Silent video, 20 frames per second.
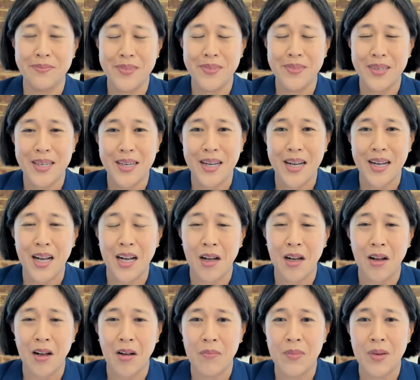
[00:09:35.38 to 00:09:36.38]
um,
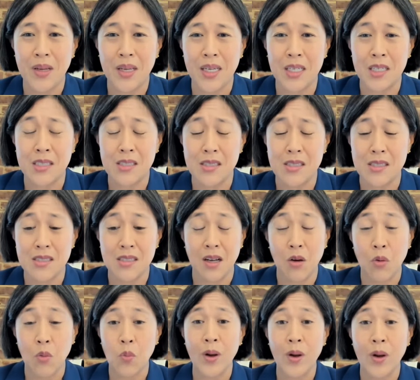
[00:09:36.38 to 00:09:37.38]
is uh, one
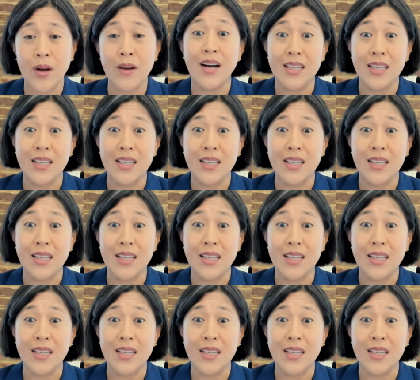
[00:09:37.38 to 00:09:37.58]
of us.